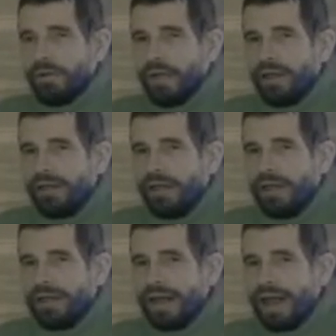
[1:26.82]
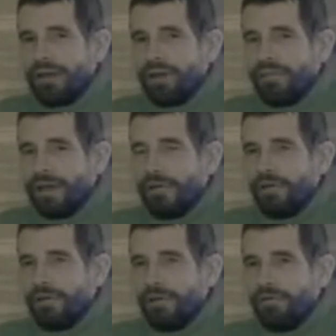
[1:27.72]
That's not going to be
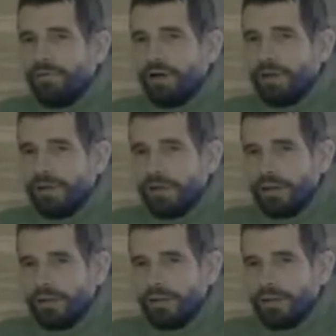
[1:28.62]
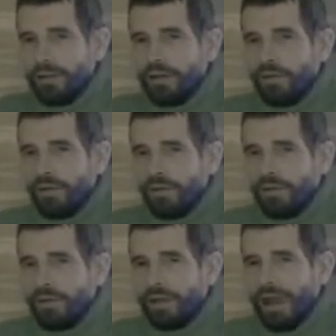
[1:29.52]
able to be avoided.
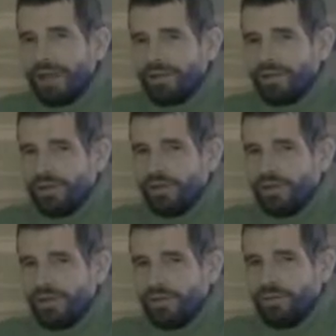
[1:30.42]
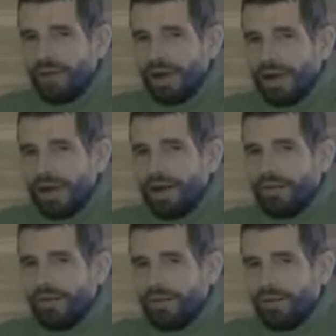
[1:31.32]
Did I deserve this? Why did I
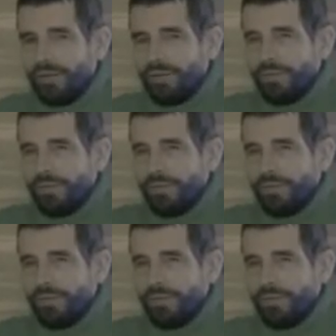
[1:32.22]
come here?